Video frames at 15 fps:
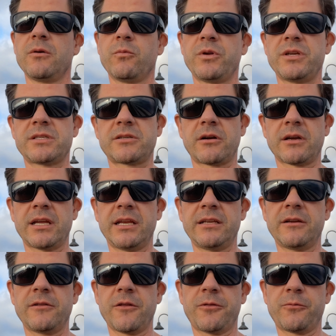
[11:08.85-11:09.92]
When you start getting
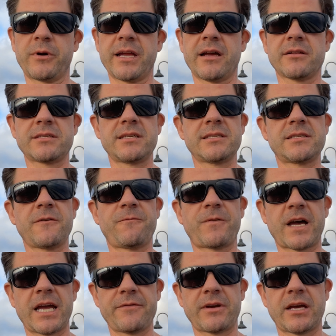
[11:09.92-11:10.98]
to the 3 ounces, the
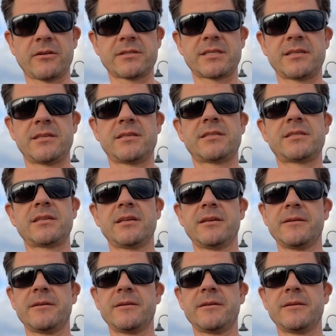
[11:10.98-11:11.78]
5 ounces,